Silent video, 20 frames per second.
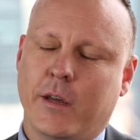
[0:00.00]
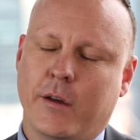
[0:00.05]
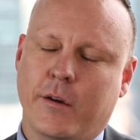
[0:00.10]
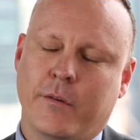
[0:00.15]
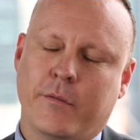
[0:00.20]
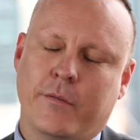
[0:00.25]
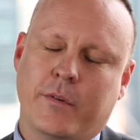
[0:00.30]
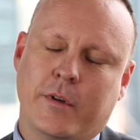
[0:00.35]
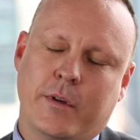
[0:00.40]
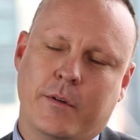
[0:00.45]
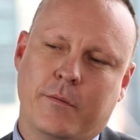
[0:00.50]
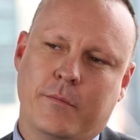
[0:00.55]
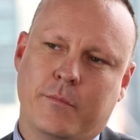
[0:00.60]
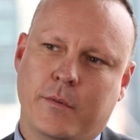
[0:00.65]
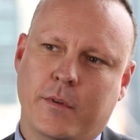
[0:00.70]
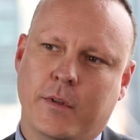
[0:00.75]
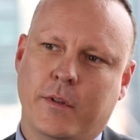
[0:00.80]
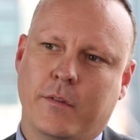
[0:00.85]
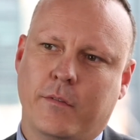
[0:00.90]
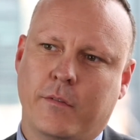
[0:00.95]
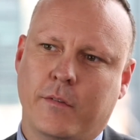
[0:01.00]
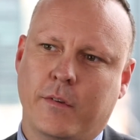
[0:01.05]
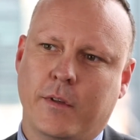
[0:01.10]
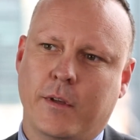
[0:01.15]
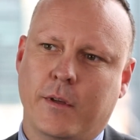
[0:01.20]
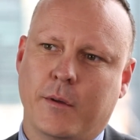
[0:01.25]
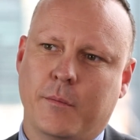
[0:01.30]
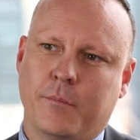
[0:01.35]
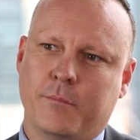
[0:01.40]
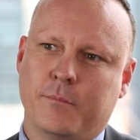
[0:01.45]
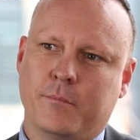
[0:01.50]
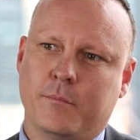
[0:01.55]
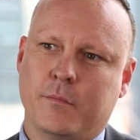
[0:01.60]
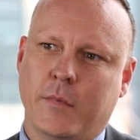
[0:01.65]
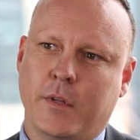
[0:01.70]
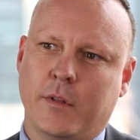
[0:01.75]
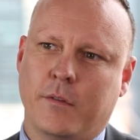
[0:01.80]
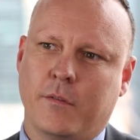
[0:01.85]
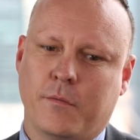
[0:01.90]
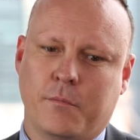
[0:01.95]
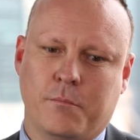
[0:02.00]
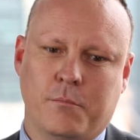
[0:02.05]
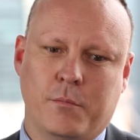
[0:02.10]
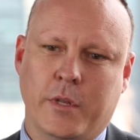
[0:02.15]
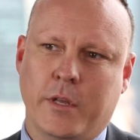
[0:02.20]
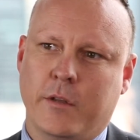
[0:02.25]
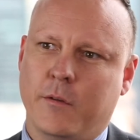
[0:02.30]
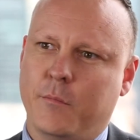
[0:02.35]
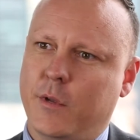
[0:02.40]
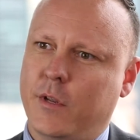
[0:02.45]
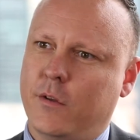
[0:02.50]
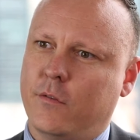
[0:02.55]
However, it's led